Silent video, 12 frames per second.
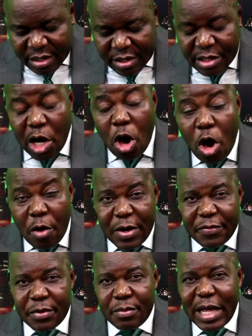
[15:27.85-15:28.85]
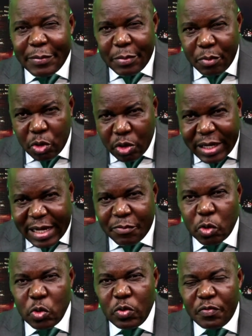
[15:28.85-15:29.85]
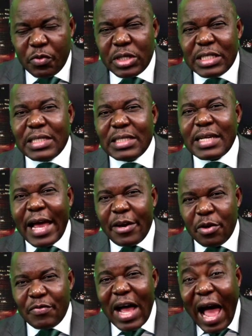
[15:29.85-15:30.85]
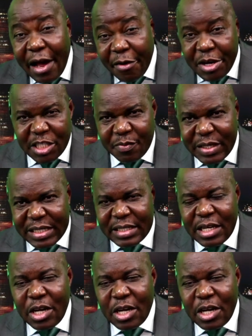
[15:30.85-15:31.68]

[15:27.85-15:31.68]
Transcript: the offer from La République du Cameroun for this kind of arrangement,